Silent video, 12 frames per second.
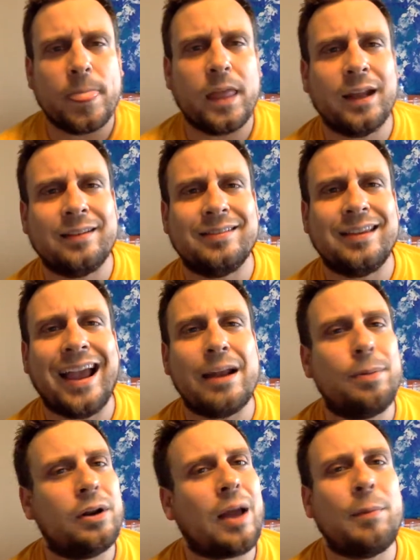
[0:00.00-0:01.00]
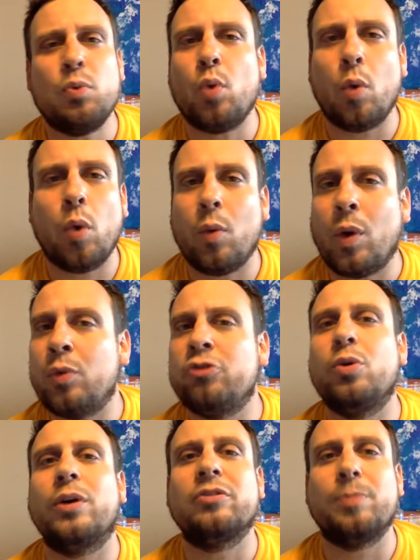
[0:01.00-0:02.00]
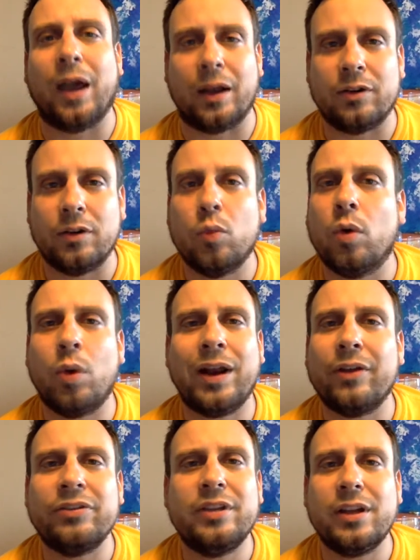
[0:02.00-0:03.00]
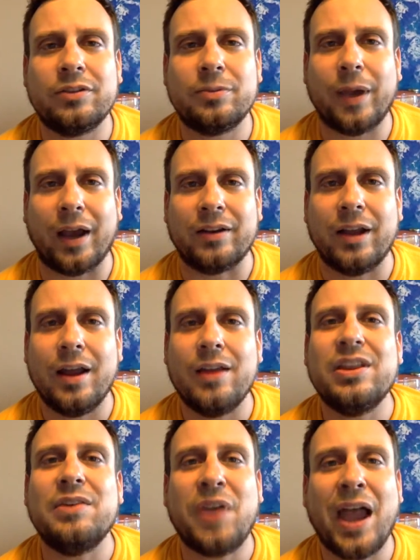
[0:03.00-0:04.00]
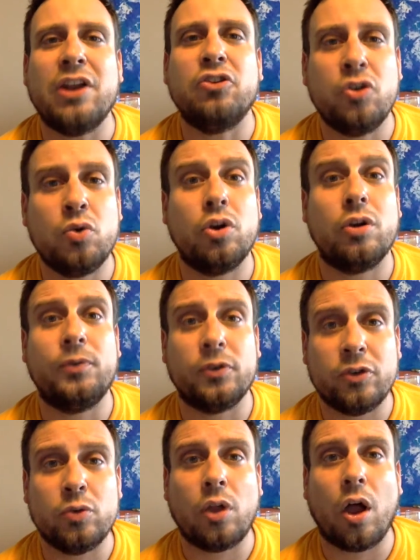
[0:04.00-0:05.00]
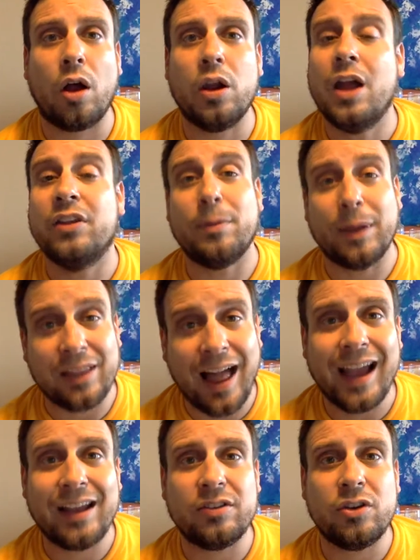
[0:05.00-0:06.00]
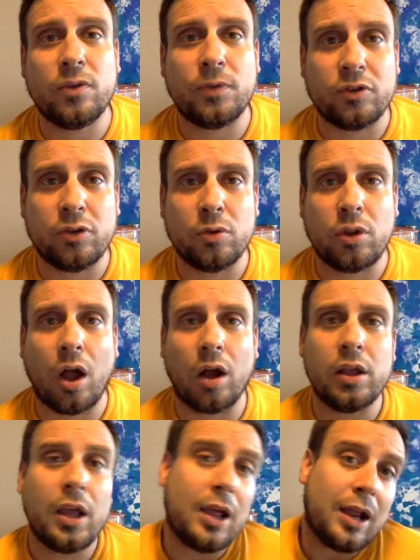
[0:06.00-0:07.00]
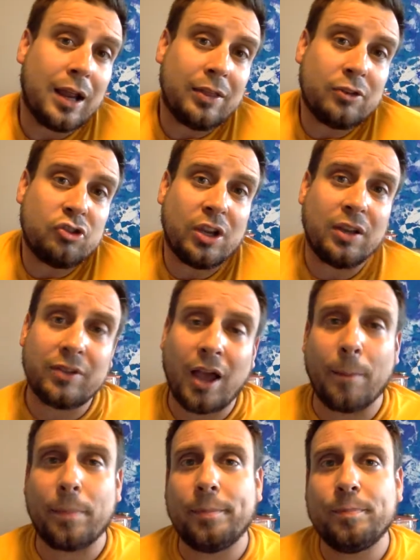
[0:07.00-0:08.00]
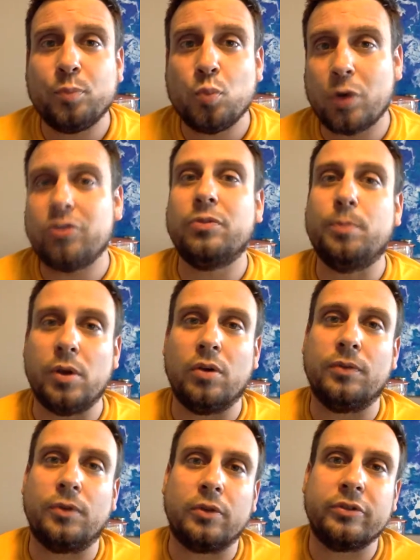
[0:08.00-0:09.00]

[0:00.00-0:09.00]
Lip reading: It's sad, but I mean, what would you expect? What else do you expect? They've had it too good for too long. They've been lying to you for too long, and the jig is up, which is beautiful.